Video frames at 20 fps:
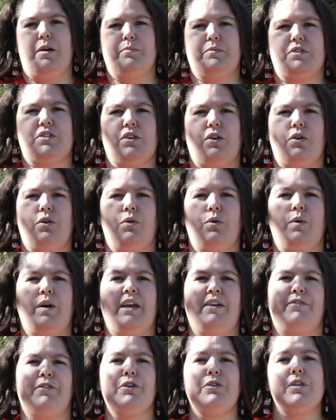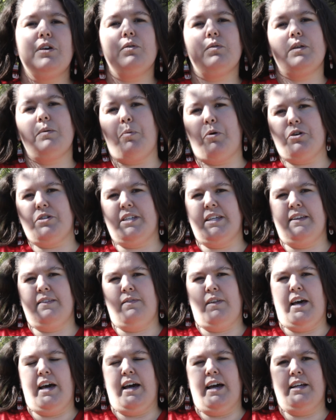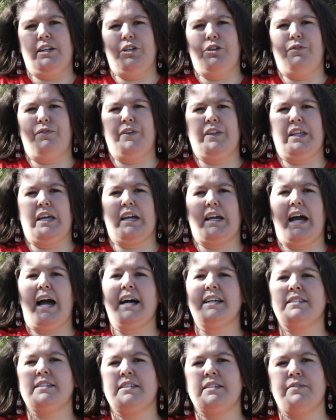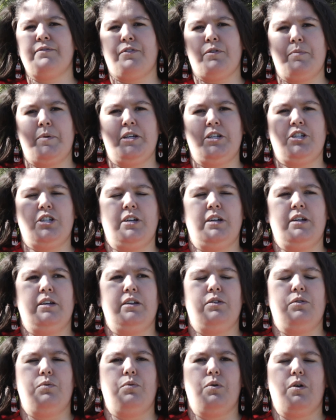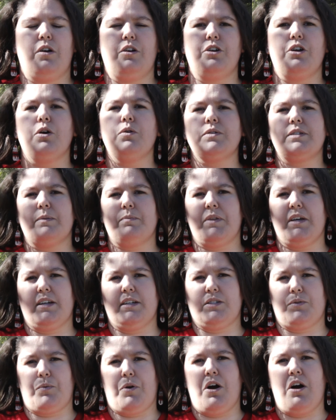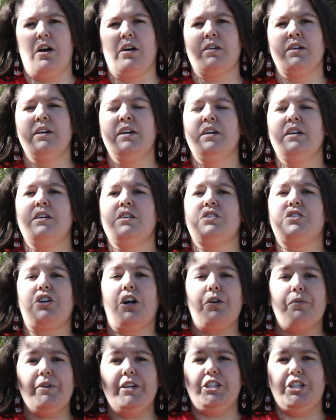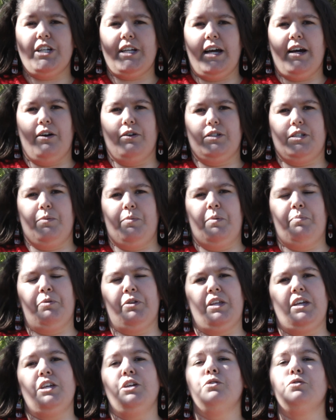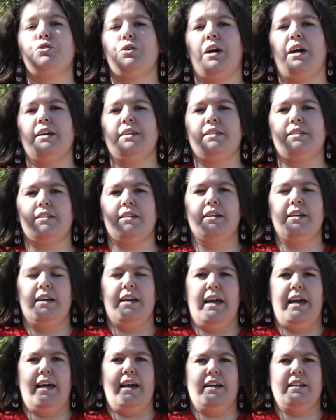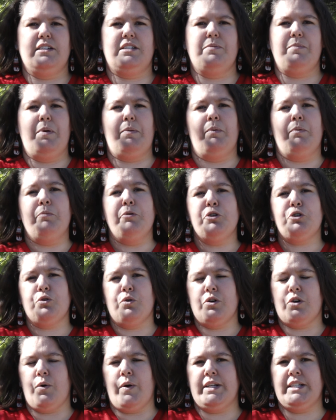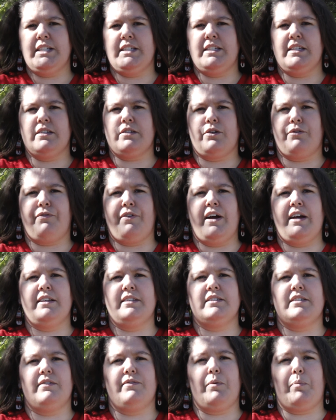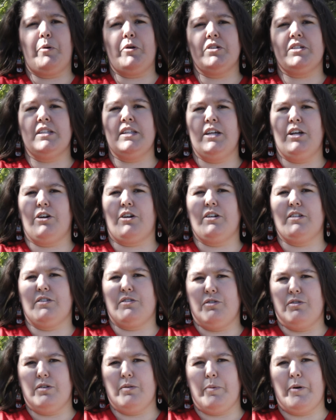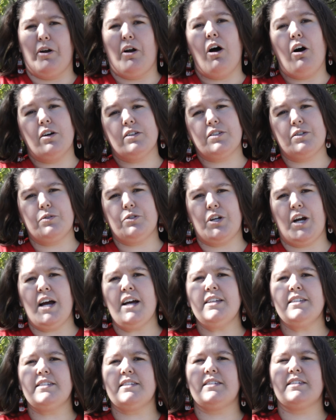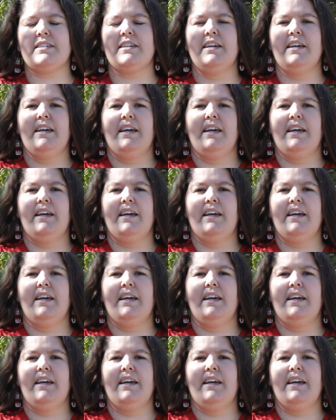So if you're the only person that you feel like has this information or knows something is wrong, start reaching out to people that you trust, and to maybe mutual acquaintances or friends of the person that you're concerned about also trusts,